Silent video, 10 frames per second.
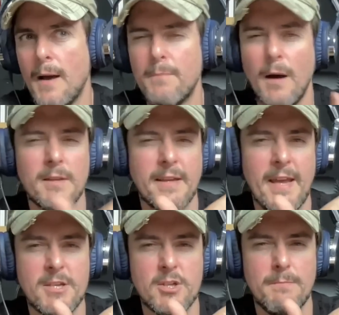
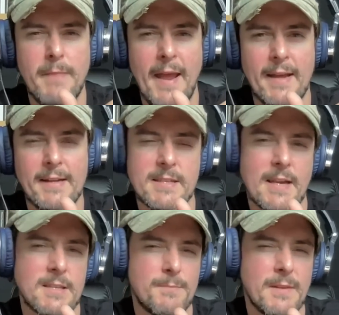publication ban? Is
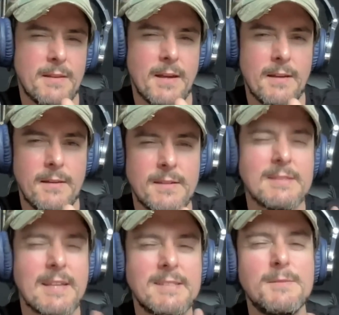that something that,
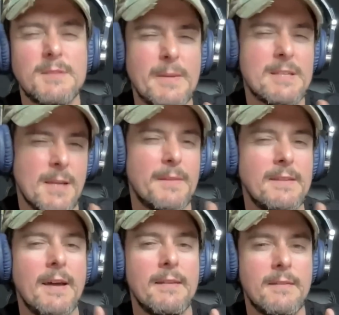because that seems to be
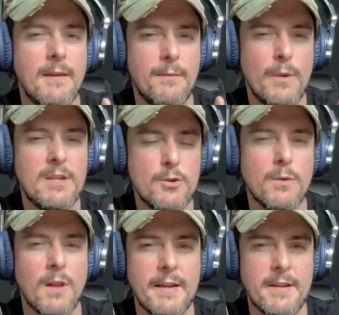something that we do
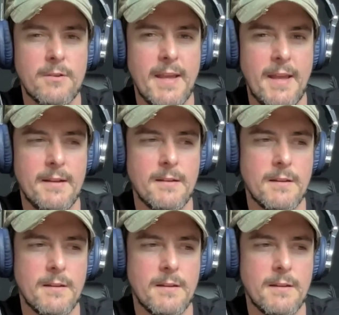a lot here in Canada.